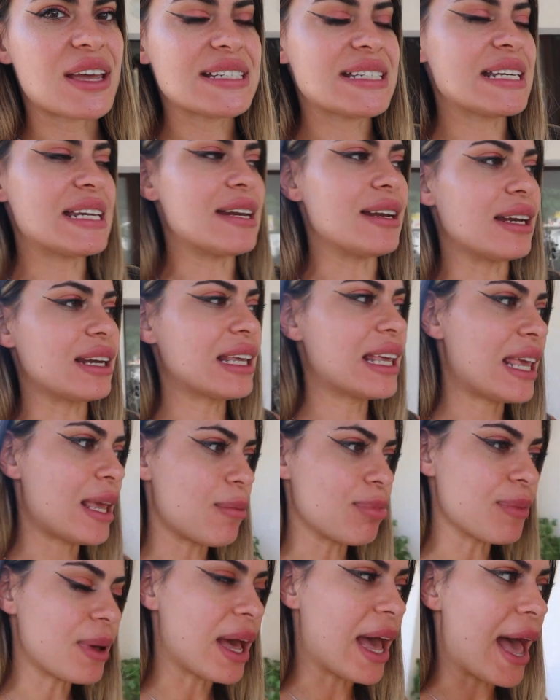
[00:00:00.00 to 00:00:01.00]
I didn't
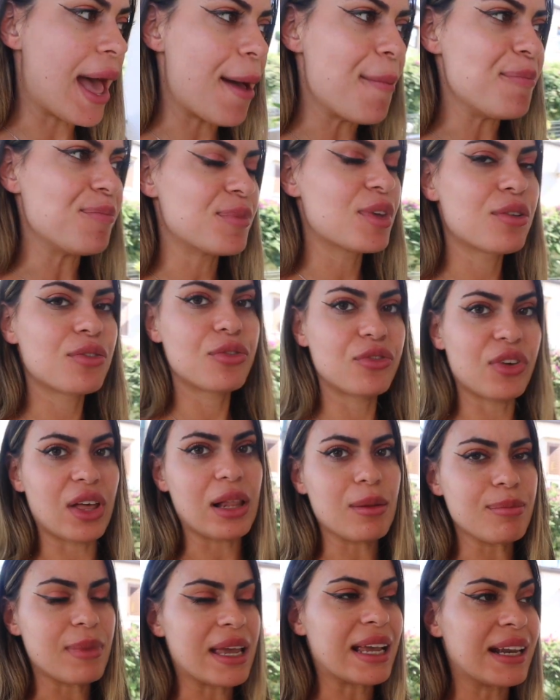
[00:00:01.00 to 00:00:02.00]
keep
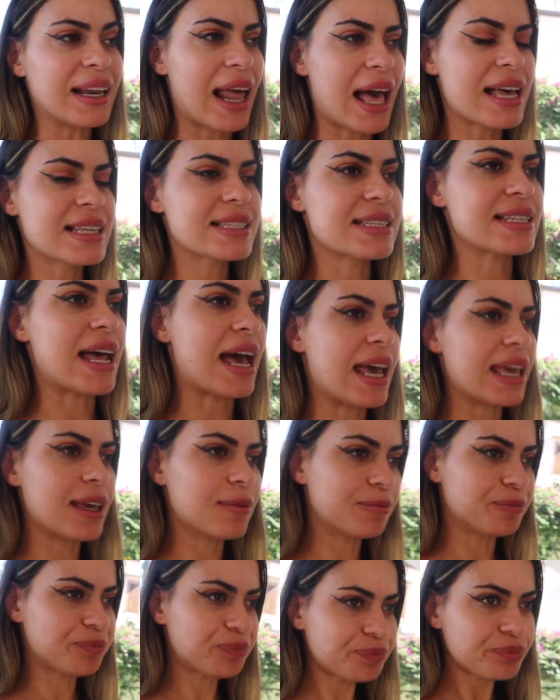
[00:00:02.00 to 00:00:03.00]
filming last night,